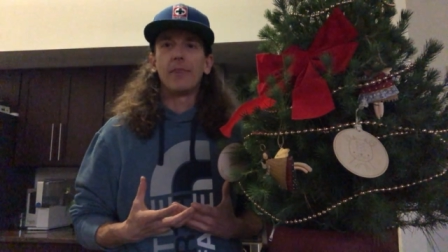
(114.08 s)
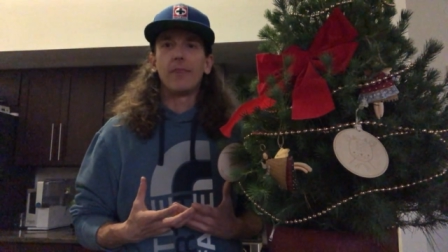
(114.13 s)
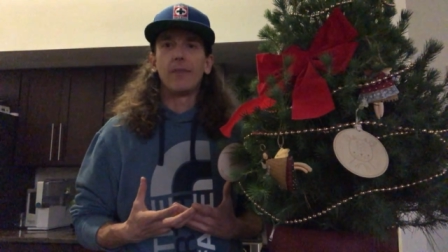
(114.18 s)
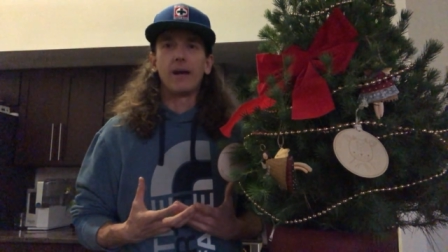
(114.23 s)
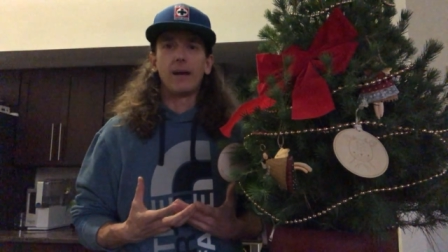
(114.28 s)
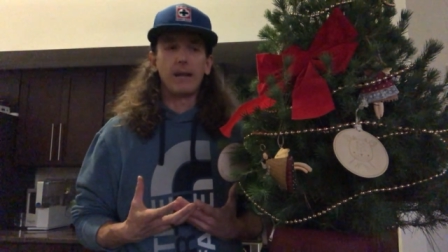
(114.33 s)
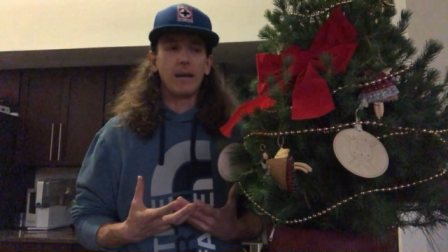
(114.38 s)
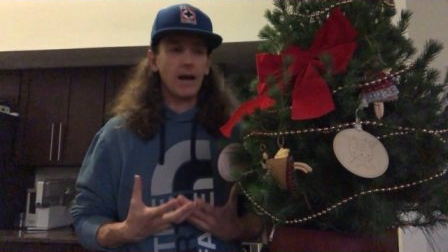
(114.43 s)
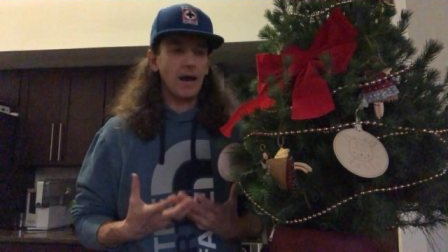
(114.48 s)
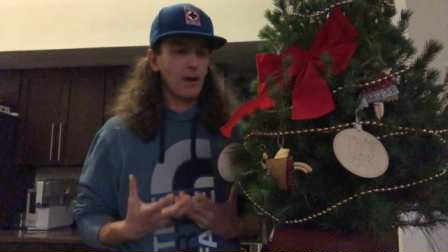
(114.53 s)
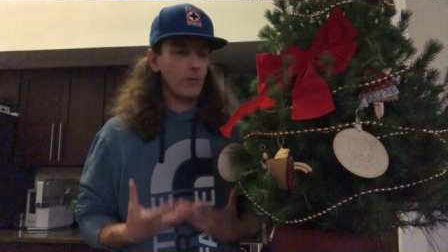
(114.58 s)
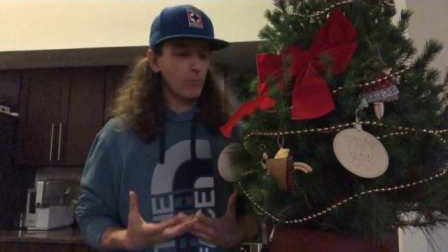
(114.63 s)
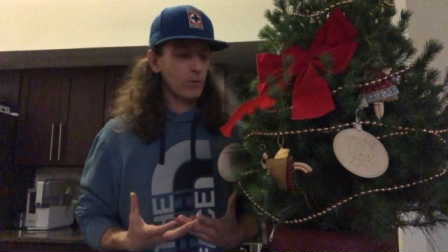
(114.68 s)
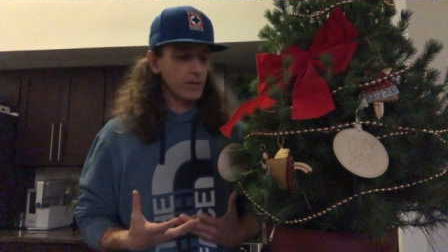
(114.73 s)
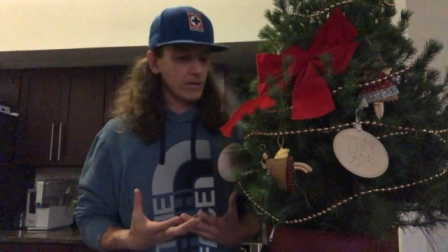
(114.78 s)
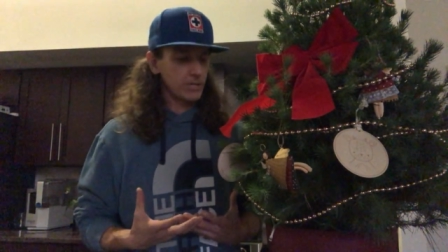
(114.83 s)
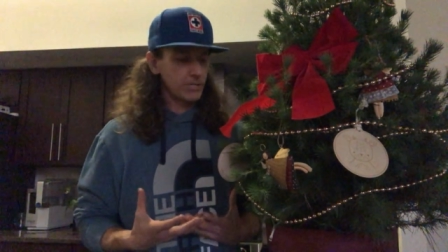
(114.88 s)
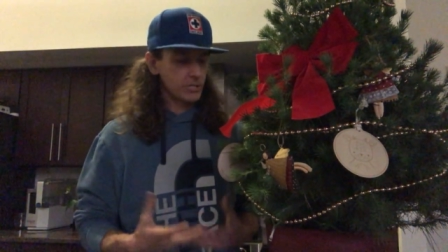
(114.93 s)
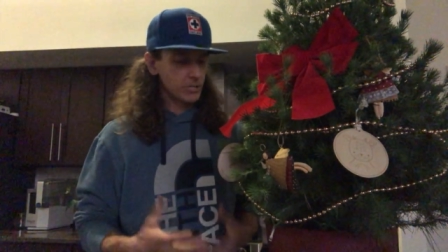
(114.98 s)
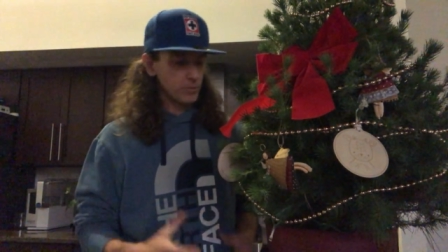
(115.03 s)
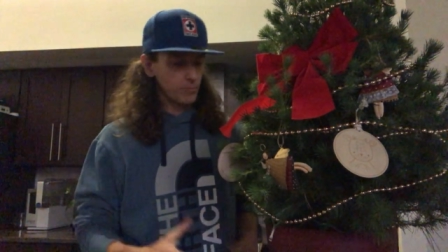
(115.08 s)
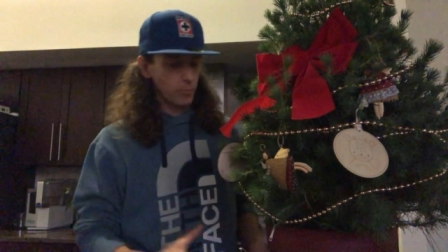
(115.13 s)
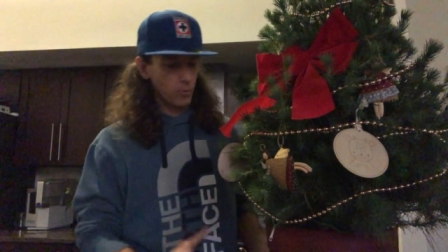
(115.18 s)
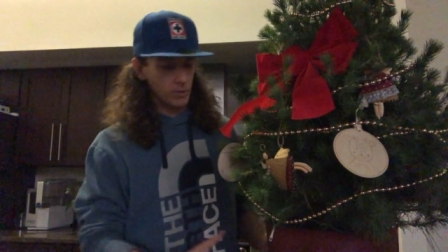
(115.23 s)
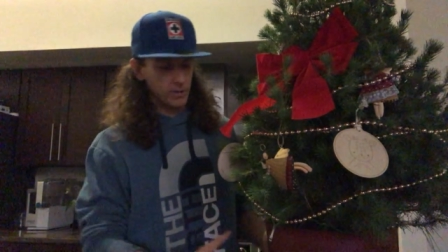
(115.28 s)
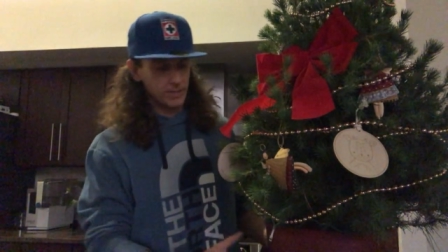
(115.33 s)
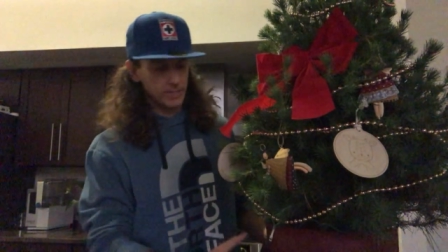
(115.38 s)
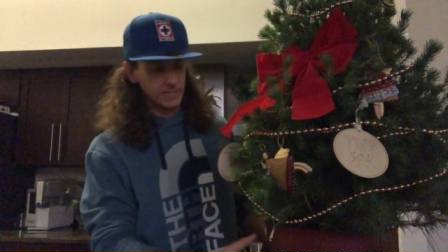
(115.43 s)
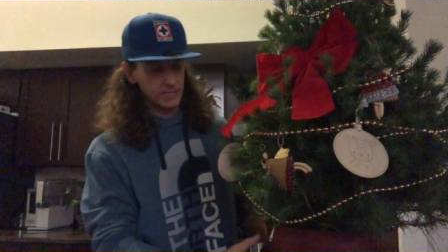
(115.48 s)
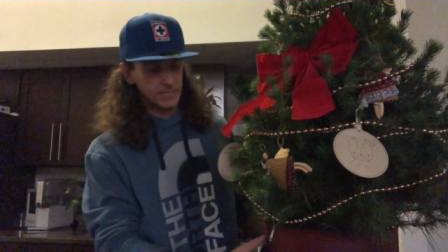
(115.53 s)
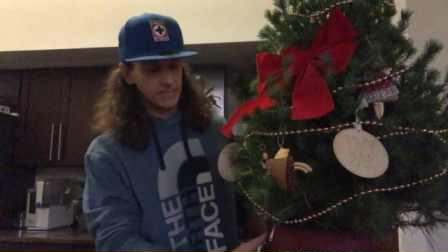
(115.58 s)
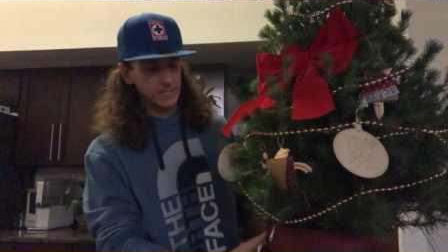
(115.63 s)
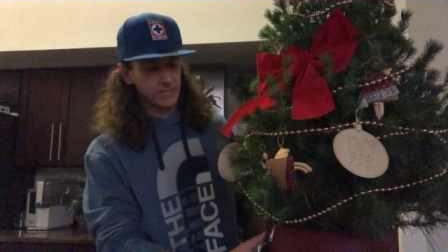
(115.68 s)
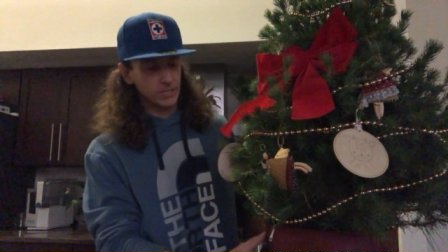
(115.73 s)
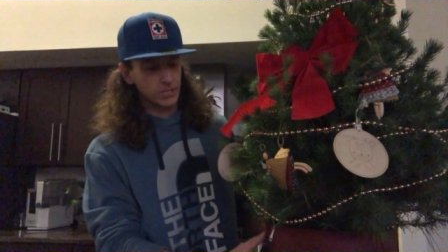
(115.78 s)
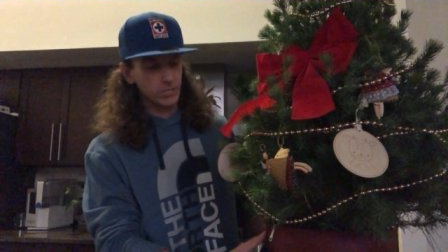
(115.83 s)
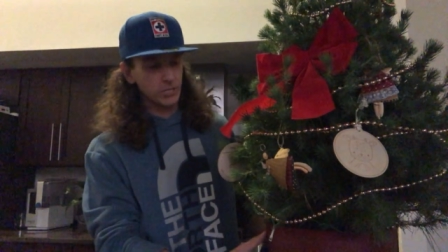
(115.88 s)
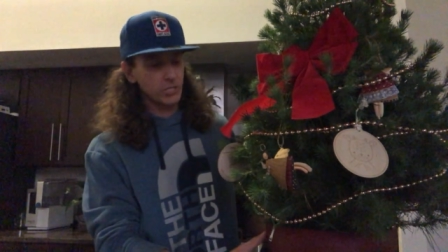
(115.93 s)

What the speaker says: that I wanted to support this year.